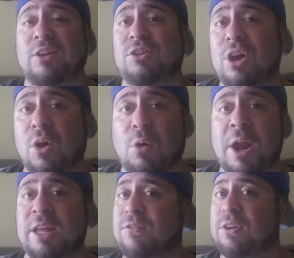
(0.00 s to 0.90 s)

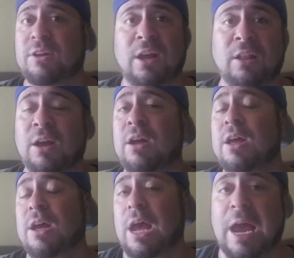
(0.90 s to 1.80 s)
already vanilla,
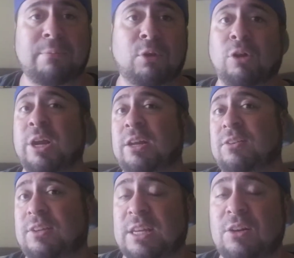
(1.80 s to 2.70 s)
ambergris,
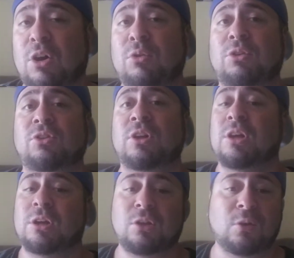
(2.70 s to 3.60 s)
sea notes.
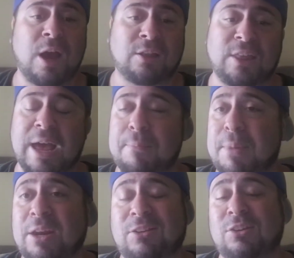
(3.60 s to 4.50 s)
You got that
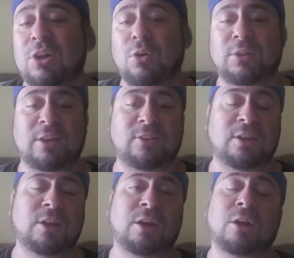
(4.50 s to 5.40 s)
mint note that's
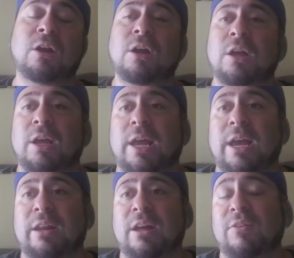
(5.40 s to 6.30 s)
in there,
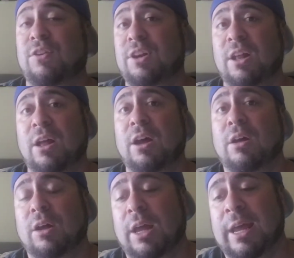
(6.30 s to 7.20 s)
and vanilla.
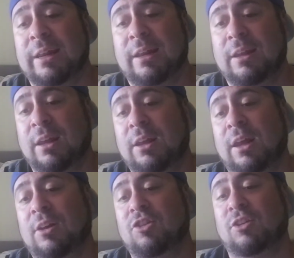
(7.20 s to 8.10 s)
And
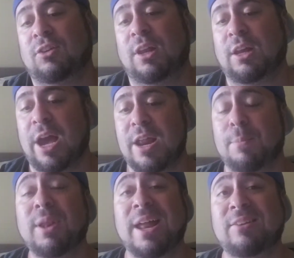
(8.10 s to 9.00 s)
it kind
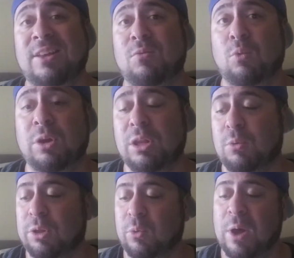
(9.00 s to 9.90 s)
of blends in
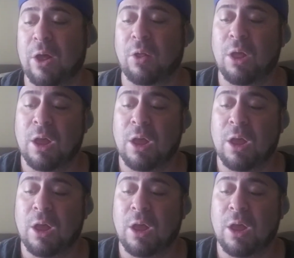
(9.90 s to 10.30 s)
really well.